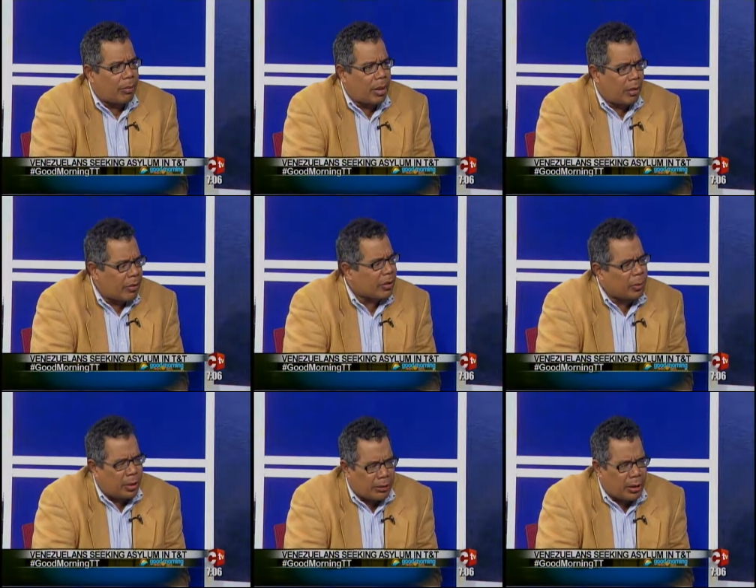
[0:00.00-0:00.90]
have
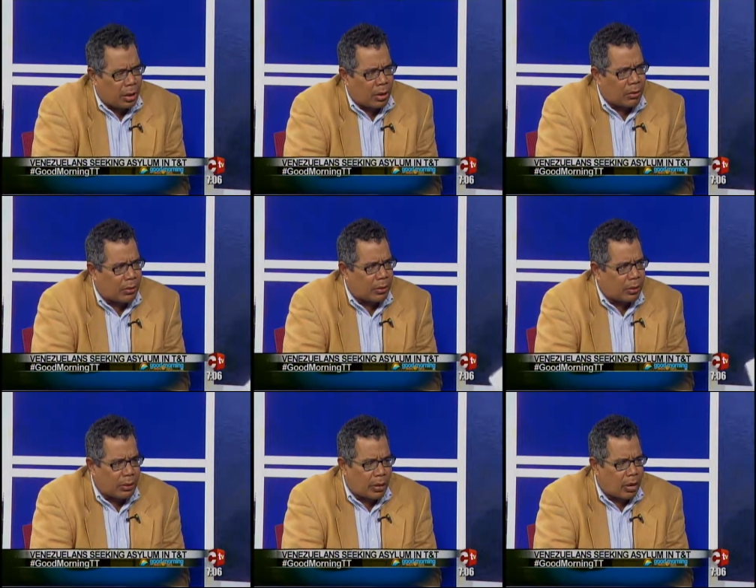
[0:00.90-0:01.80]
expressed their
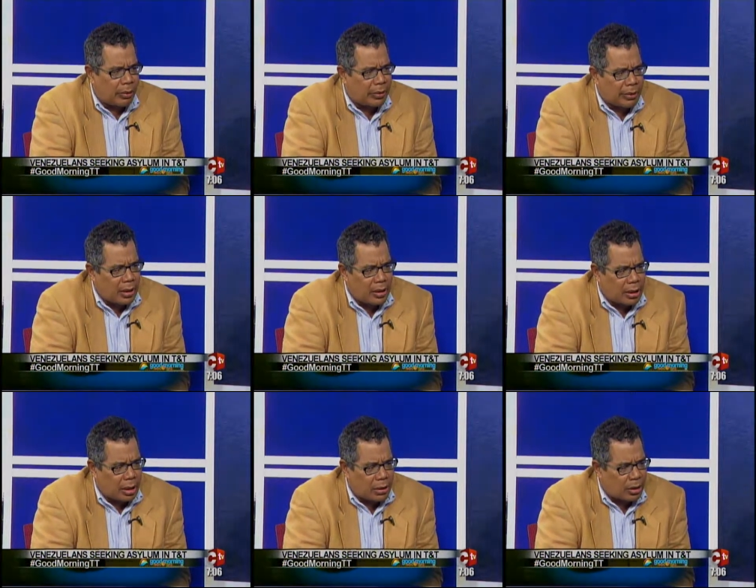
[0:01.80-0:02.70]
concerns. Amnesty
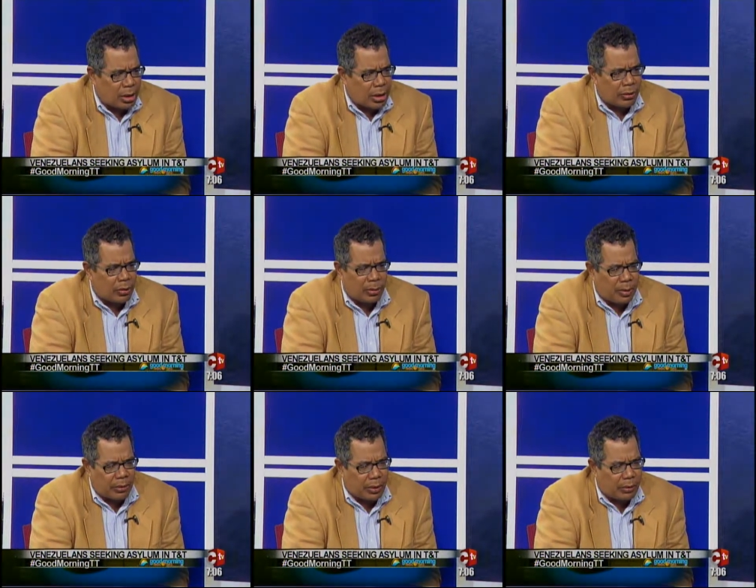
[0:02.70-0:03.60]
International has
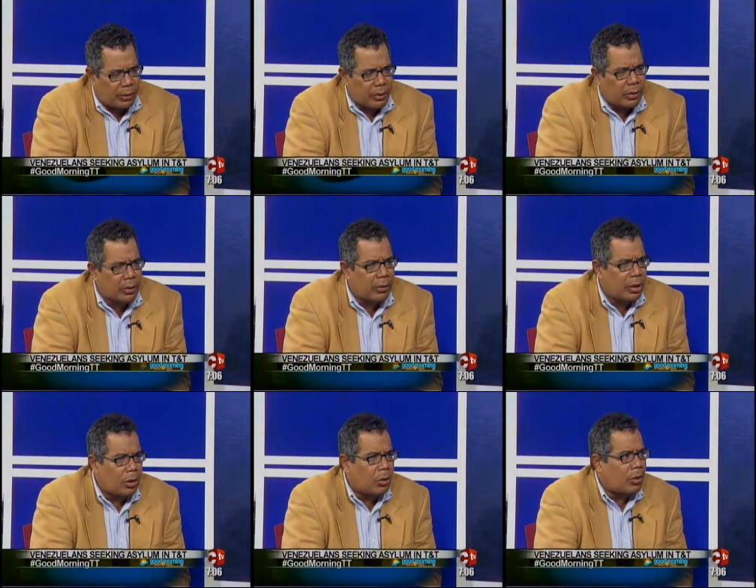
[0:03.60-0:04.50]
expressed concerns. The
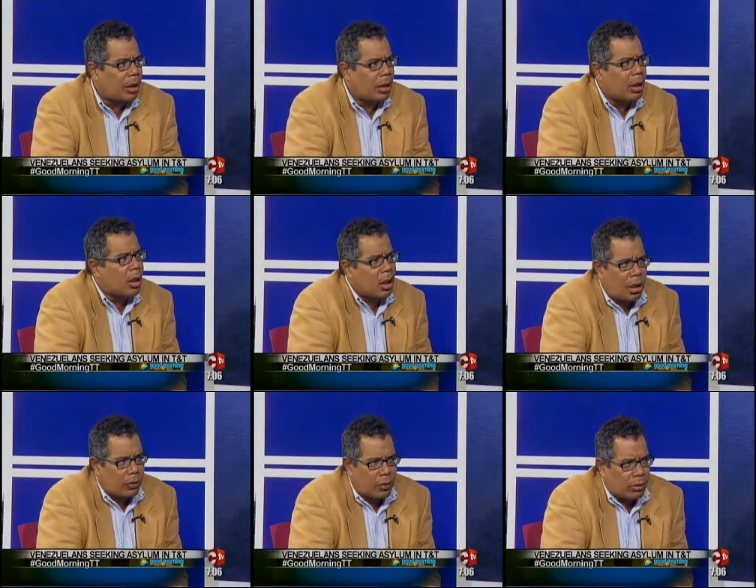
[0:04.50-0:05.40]
UN
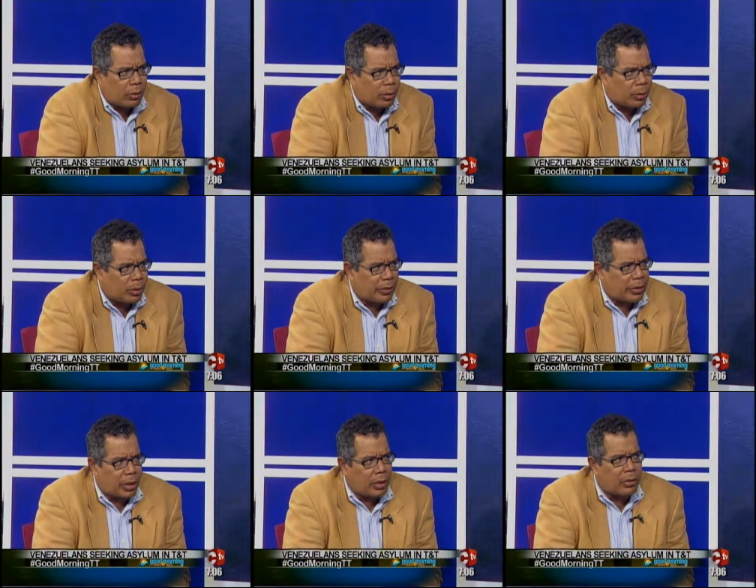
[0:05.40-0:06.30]
has also expressed their
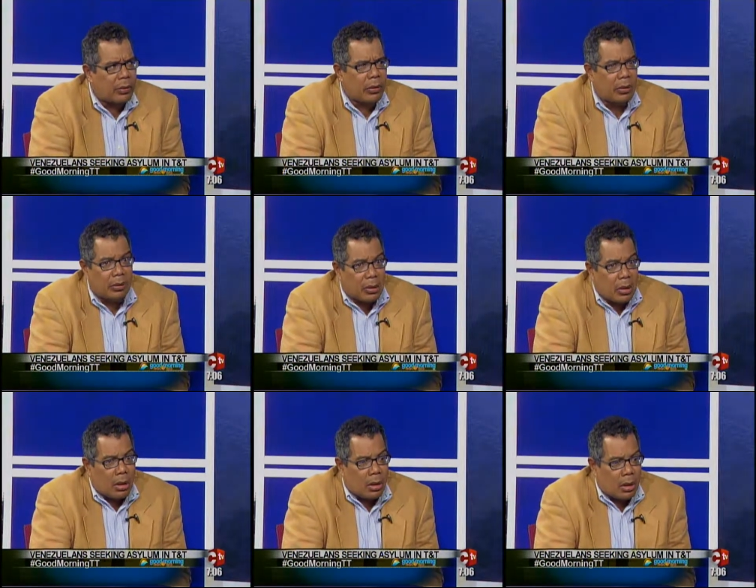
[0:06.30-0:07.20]
concerns.
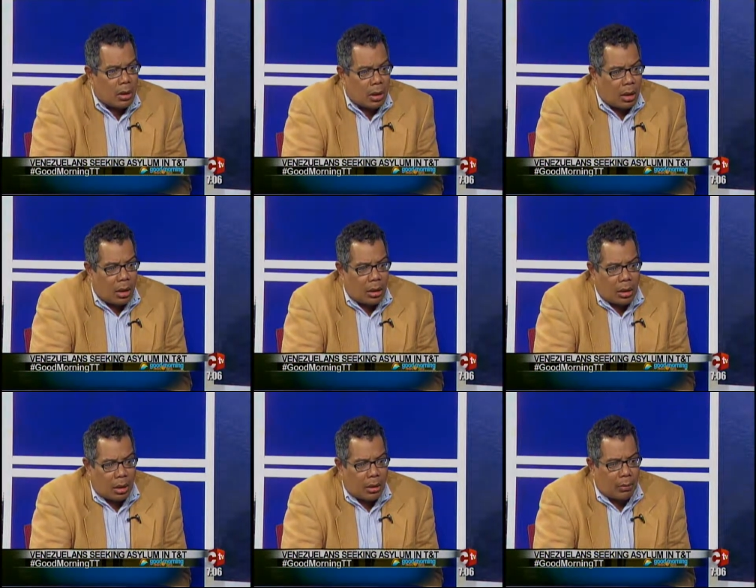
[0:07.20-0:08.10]
And
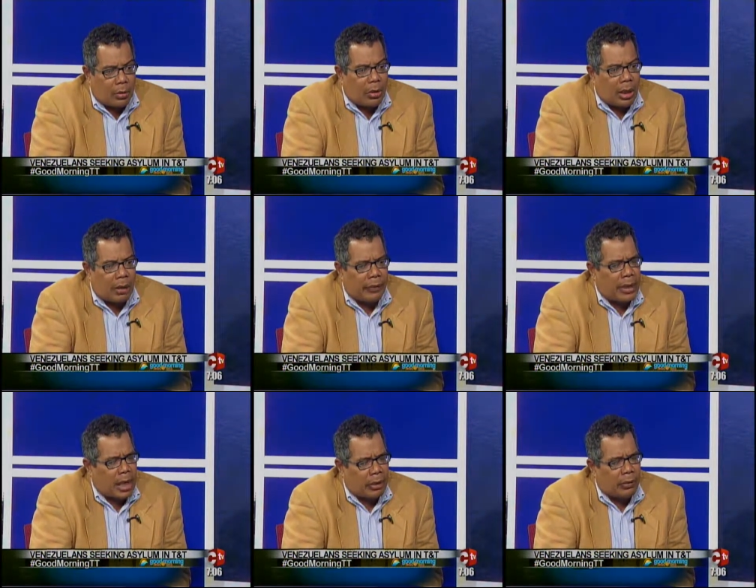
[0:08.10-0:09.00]
you have to
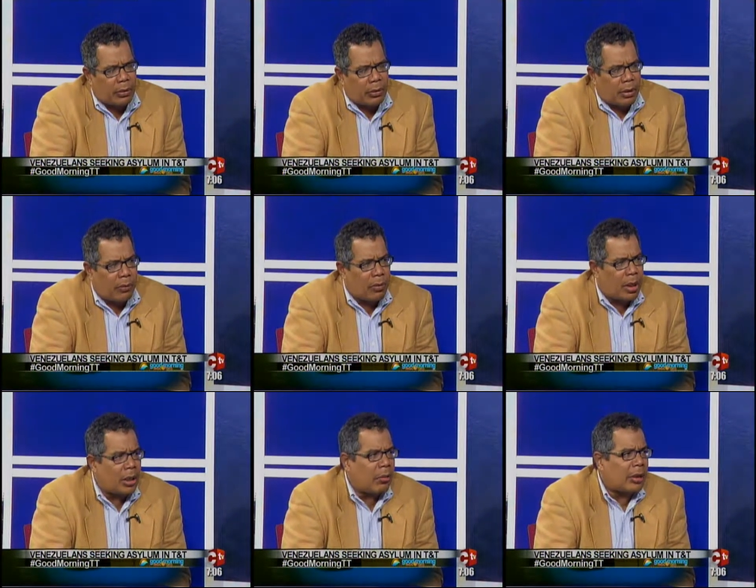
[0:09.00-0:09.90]
ask yourself,
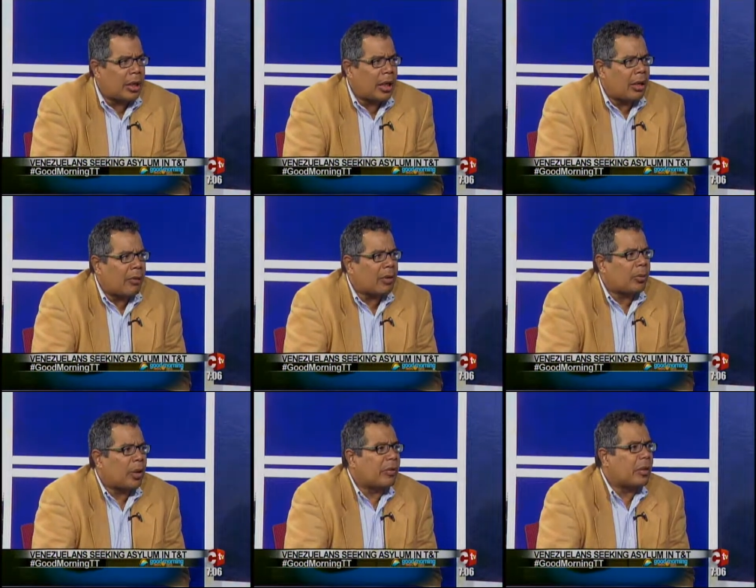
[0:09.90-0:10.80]
why would they have
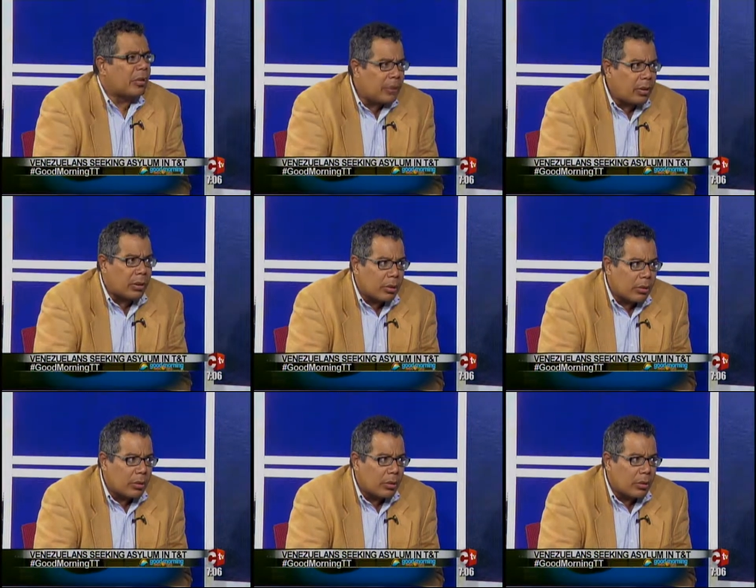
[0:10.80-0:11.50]
expressed concerns?